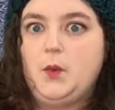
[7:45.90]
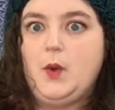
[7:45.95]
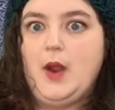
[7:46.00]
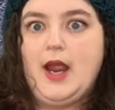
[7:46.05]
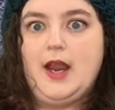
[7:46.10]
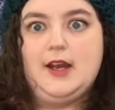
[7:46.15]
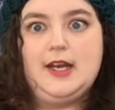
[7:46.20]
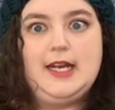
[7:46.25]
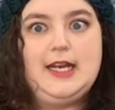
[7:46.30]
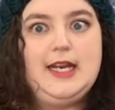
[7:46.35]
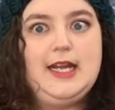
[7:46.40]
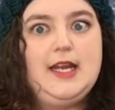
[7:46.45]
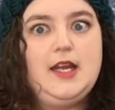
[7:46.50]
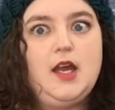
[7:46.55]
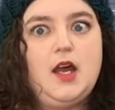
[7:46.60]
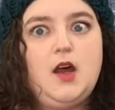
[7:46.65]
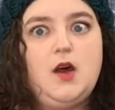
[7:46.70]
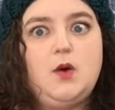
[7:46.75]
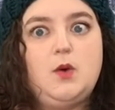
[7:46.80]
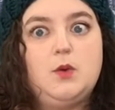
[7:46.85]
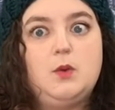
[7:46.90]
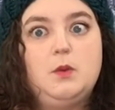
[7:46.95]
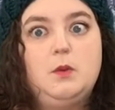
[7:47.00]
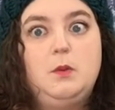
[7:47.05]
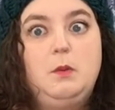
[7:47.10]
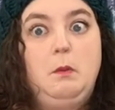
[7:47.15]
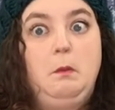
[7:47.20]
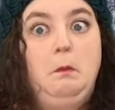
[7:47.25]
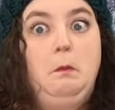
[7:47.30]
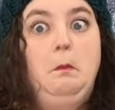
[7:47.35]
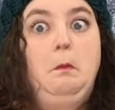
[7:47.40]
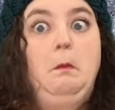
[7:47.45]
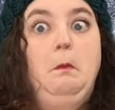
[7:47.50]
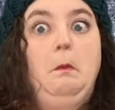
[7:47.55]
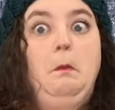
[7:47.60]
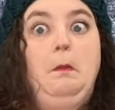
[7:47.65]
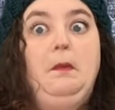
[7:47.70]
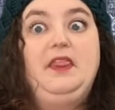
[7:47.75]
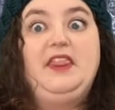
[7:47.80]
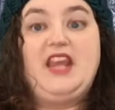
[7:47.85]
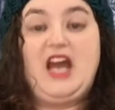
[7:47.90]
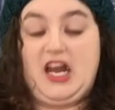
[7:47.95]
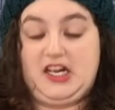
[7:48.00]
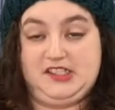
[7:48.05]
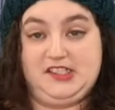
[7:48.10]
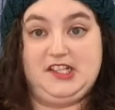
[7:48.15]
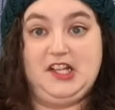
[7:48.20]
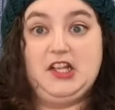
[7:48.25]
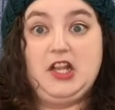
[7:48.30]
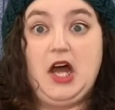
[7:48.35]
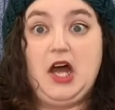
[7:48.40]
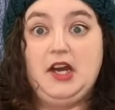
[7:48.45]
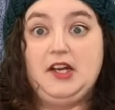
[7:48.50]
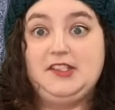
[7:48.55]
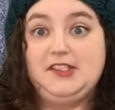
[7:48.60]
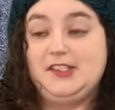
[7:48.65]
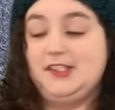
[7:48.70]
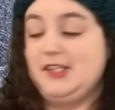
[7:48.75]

where did he go? That's a lot of